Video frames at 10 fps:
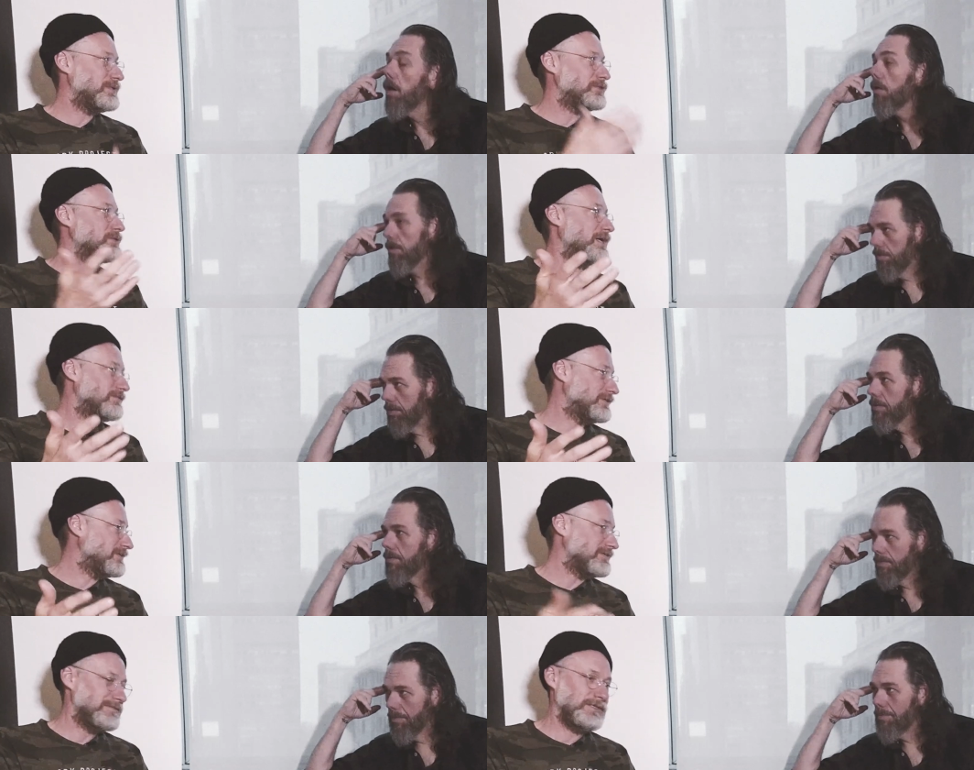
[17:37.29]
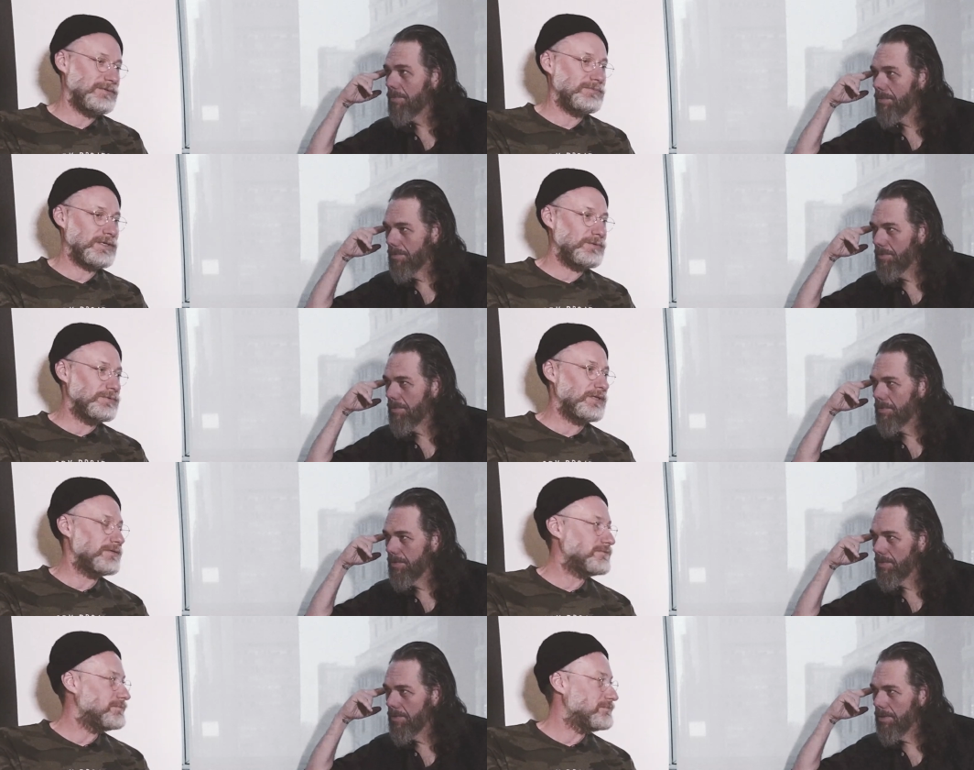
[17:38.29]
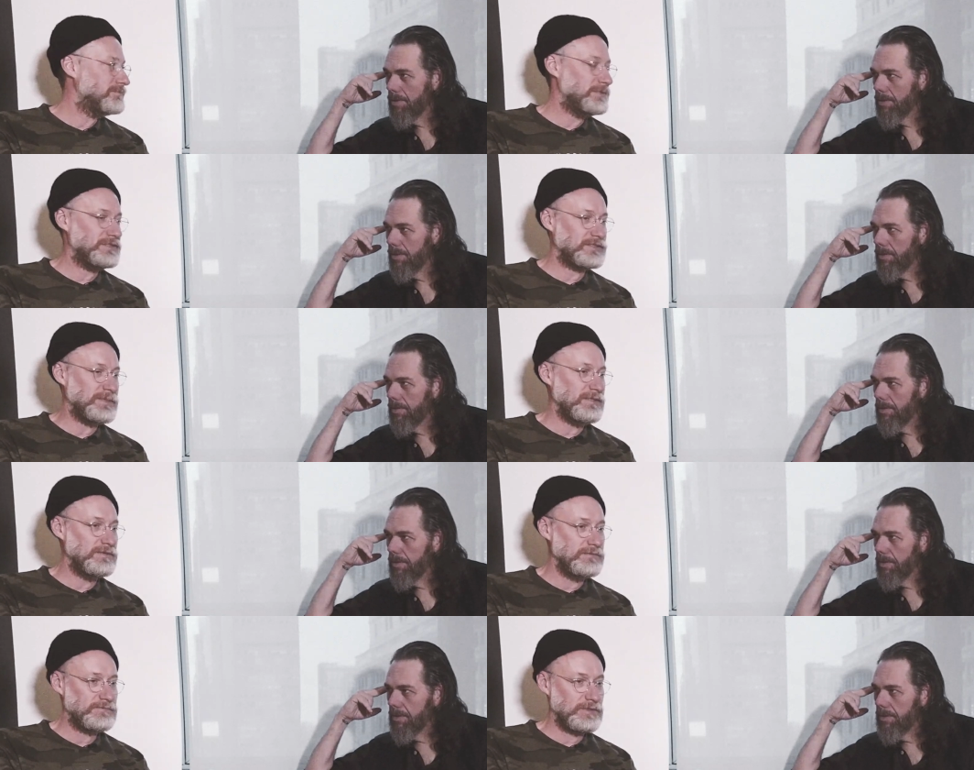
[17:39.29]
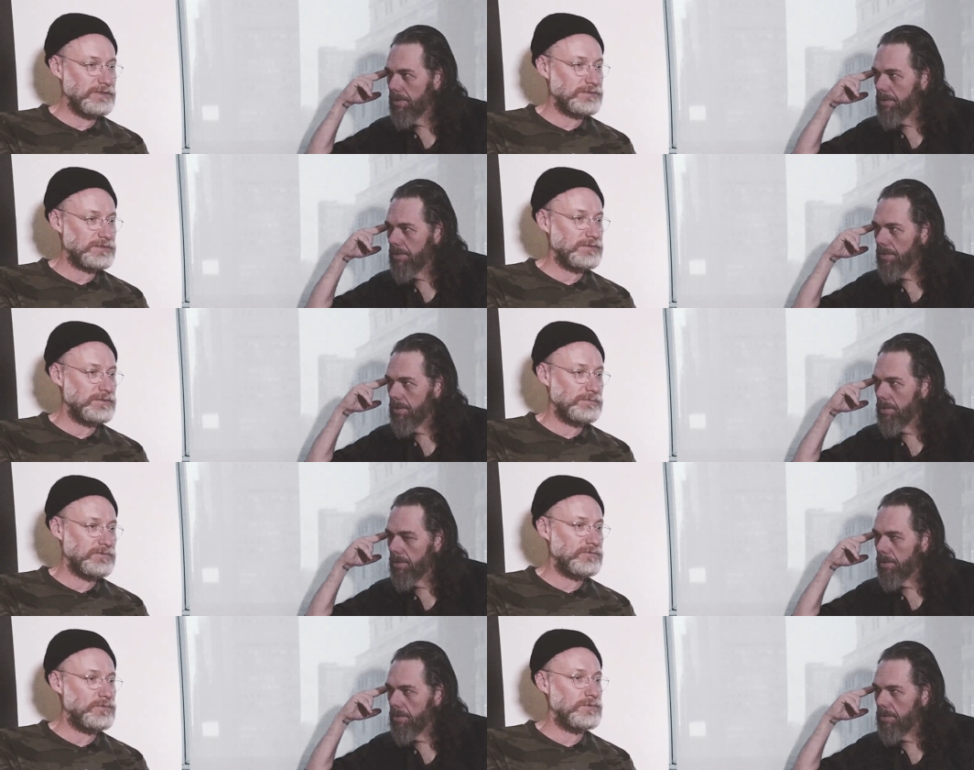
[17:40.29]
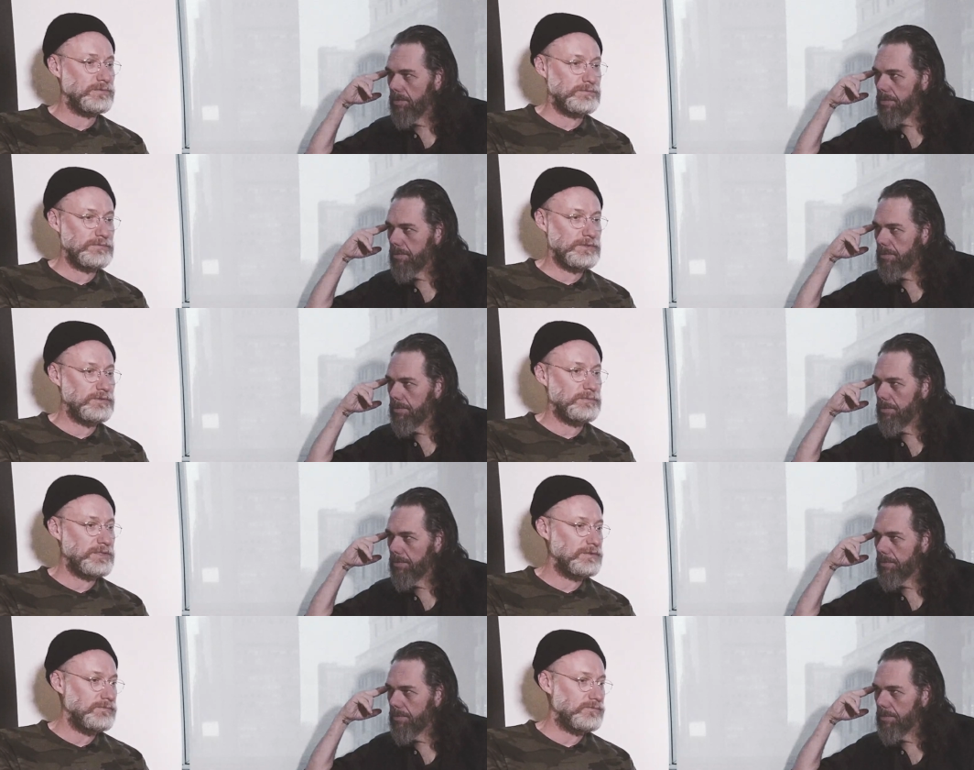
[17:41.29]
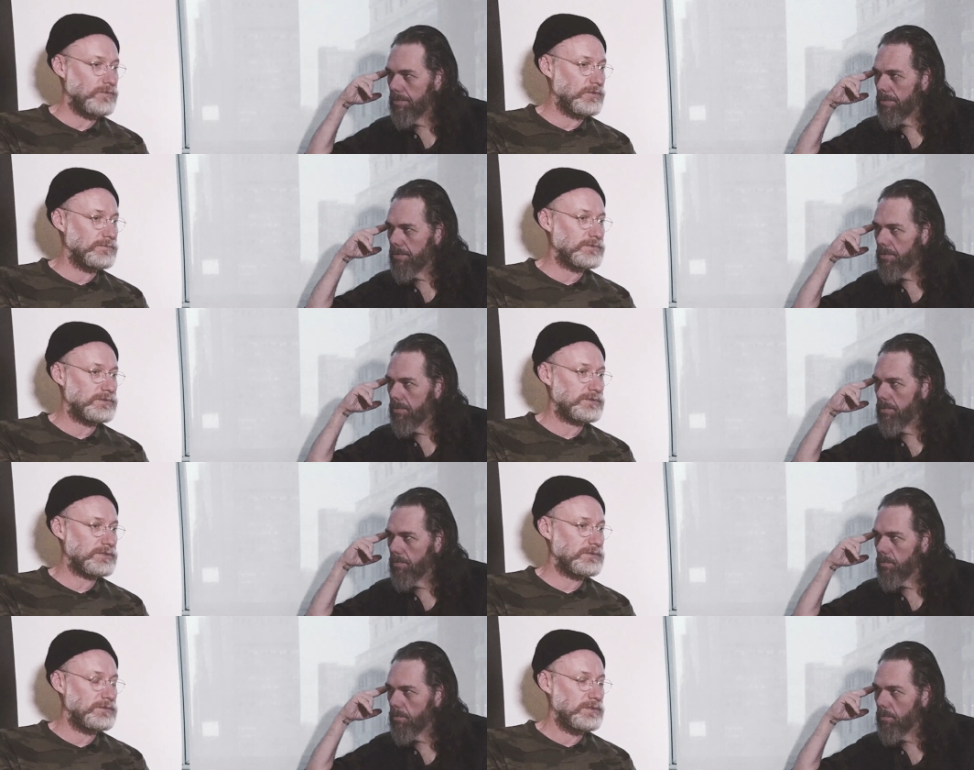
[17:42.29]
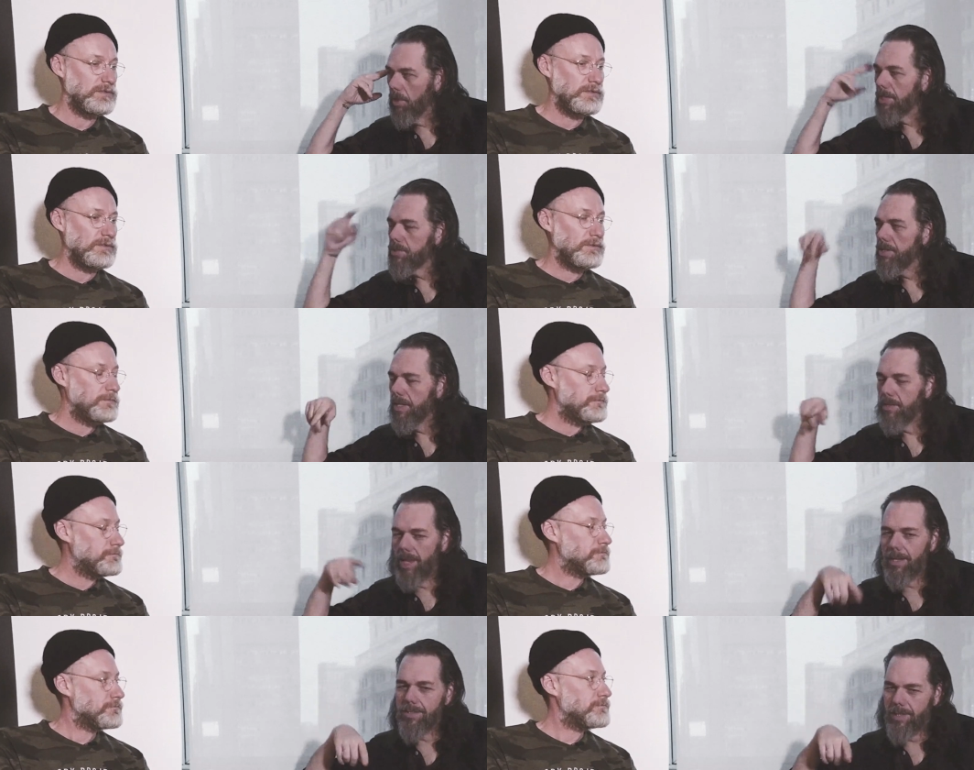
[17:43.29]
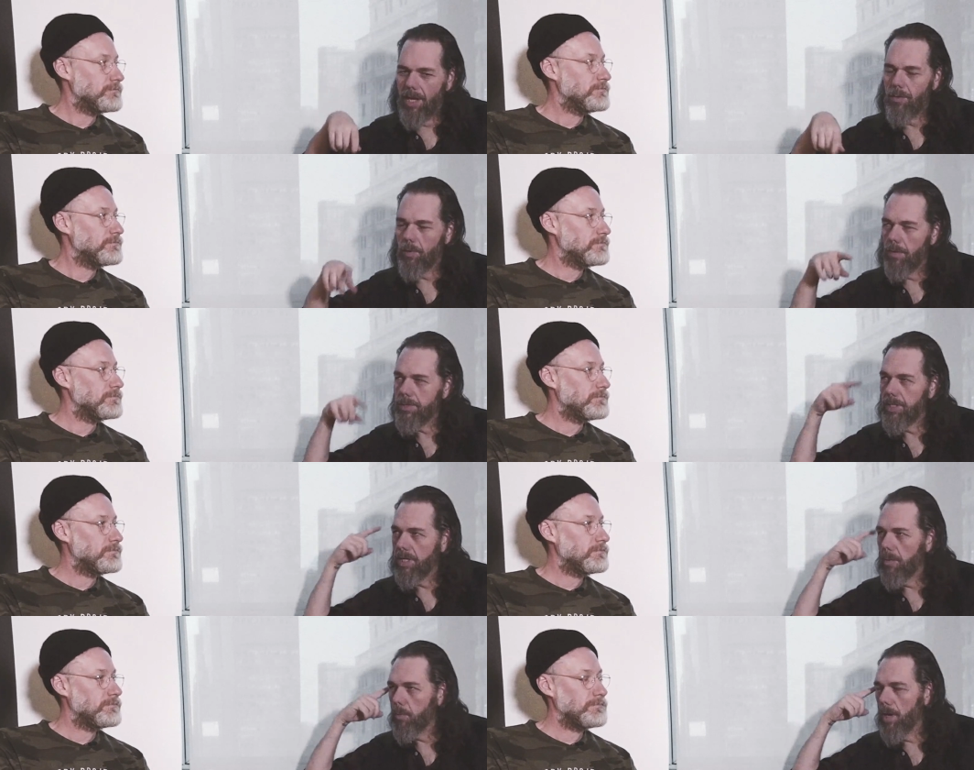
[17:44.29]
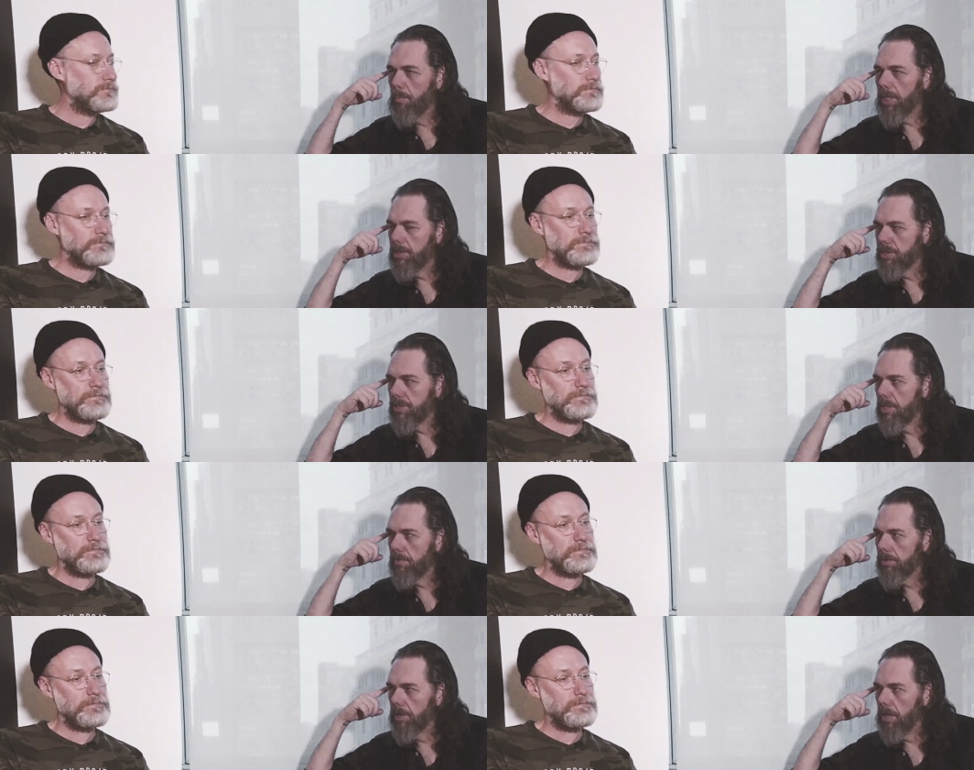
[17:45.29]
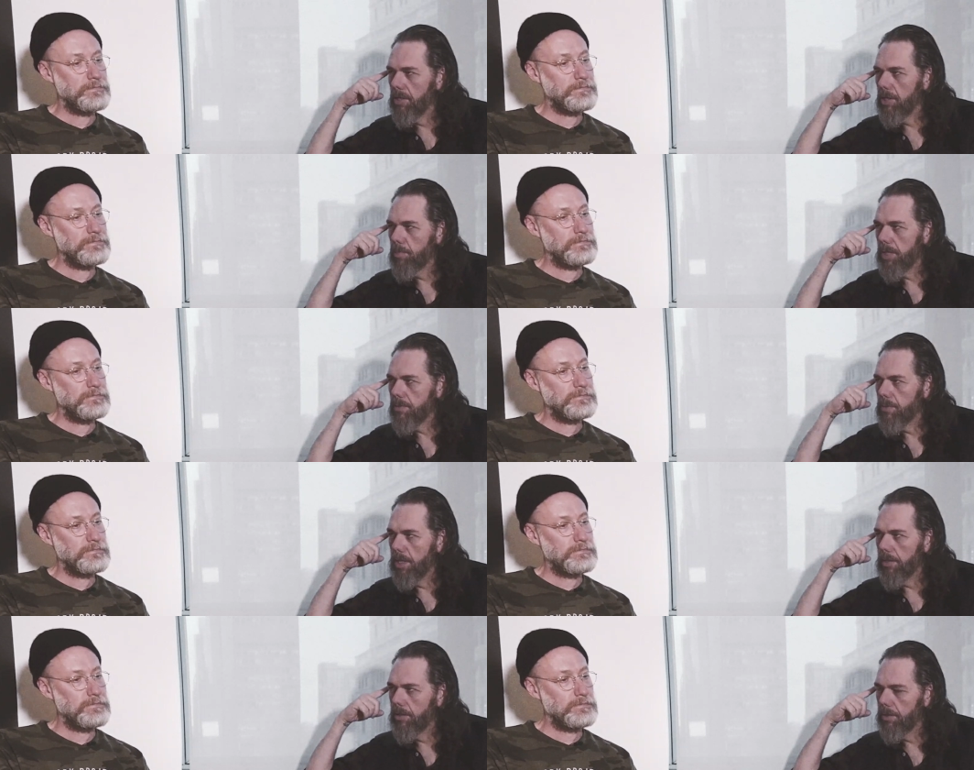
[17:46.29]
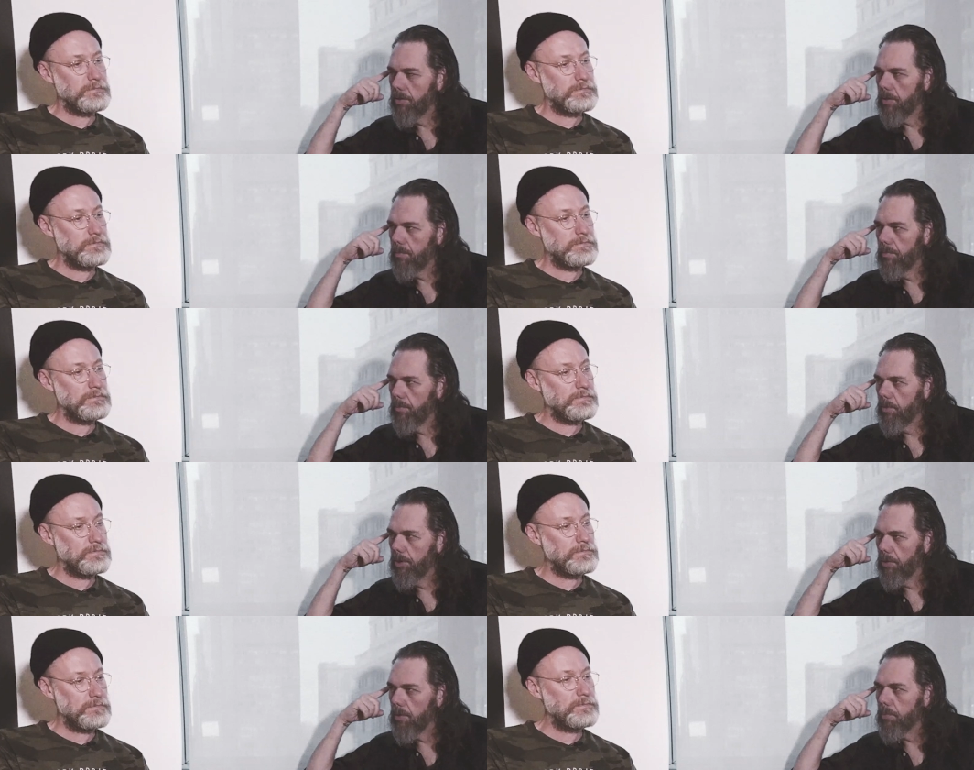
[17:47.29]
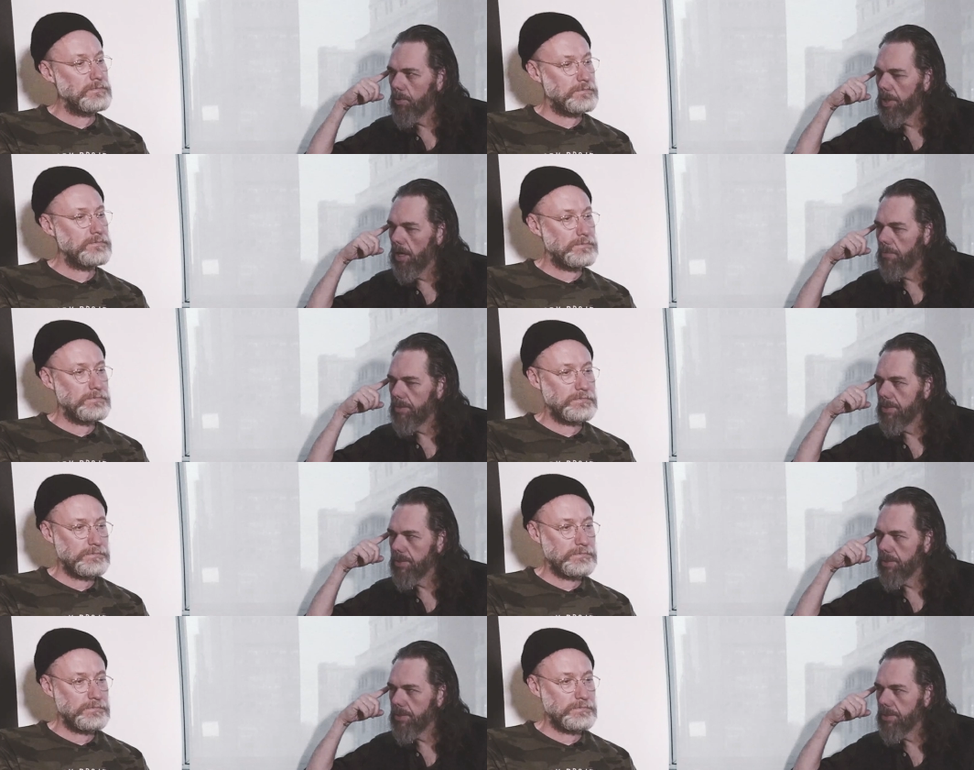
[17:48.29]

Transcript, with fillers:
Speaker 1: been Okay. traveling, you know, my whole life and been to Spain and France and all that before you know the band even formed. So
Speaker 2: Well, actually, that, that is kind of where I was going to come around because you said early on that your parents would take you into Europe Europe really often